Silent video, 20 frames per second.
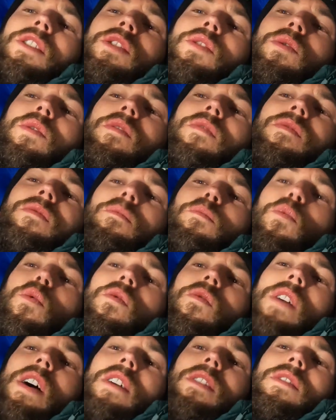just sort of walk
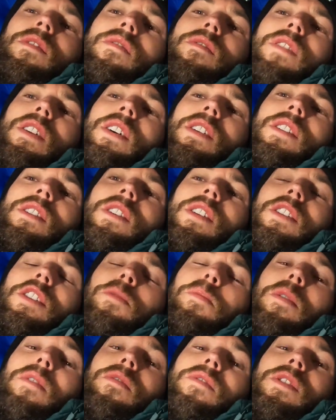around and find a nice
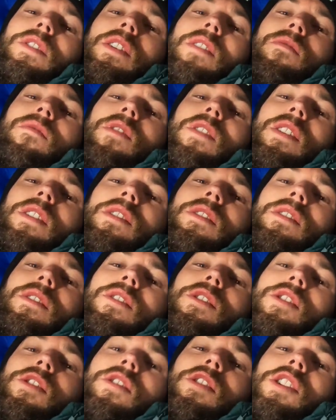spot for sunrise and
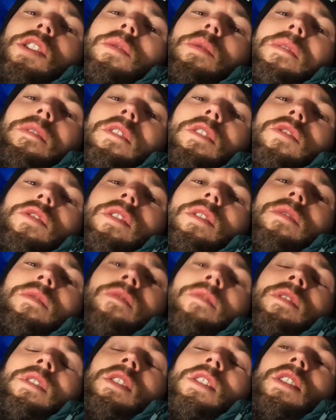just chill with the drone
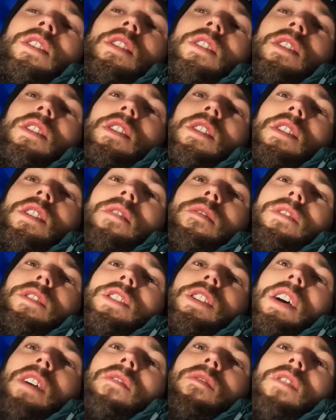for
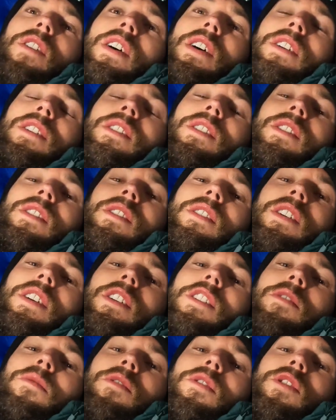sunrise, get
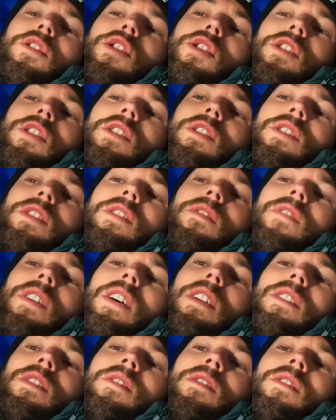some good shots, and
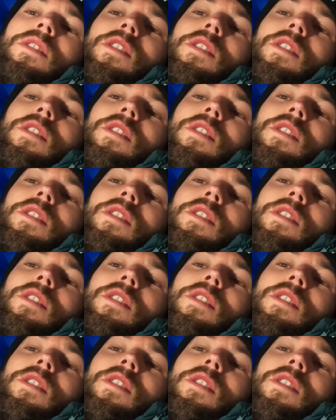then